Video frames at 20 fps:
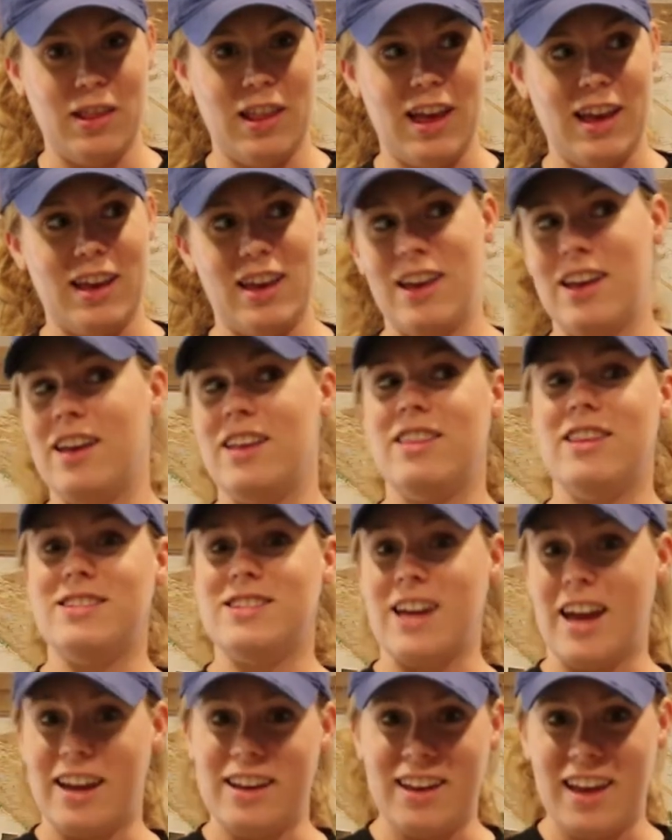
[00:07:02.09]
like the
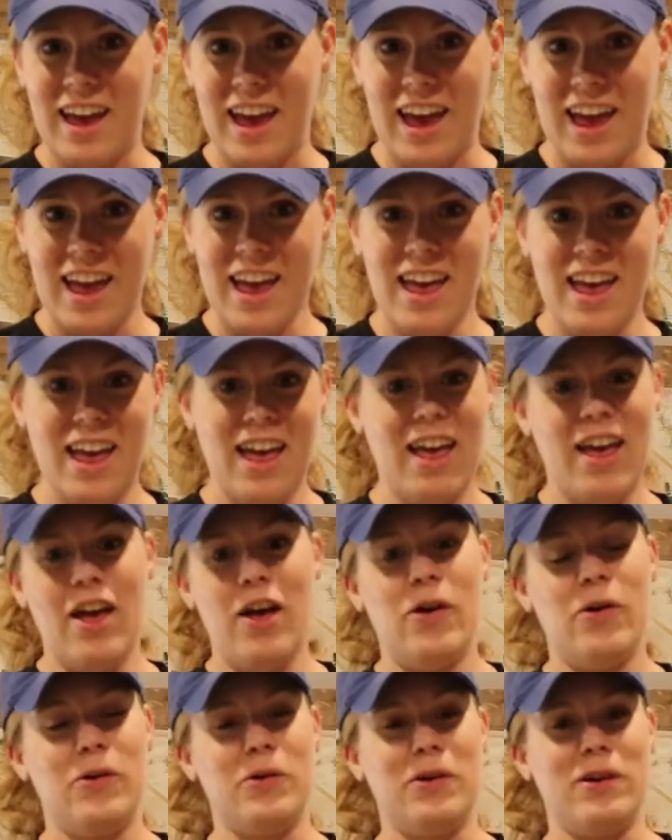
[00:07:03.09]
10K,
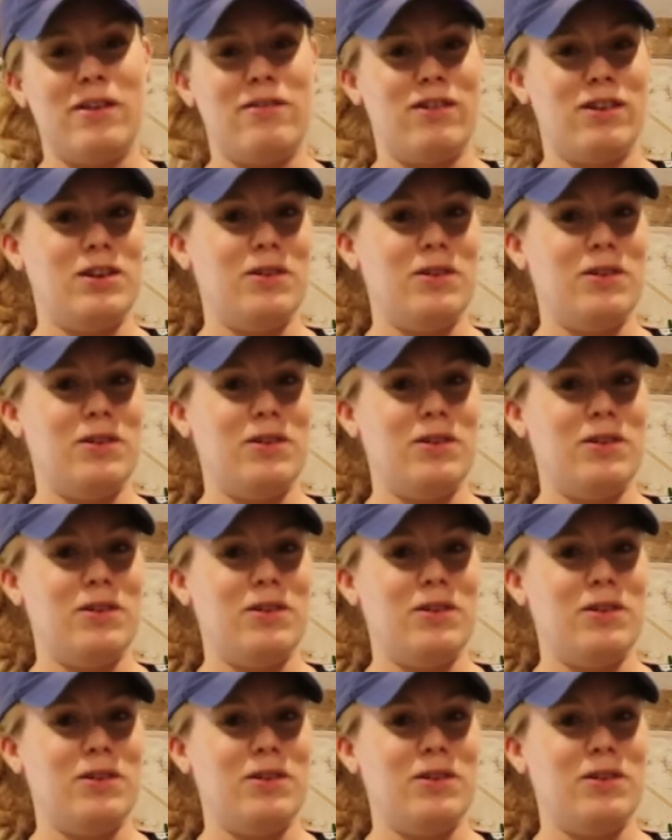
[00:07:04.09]
or if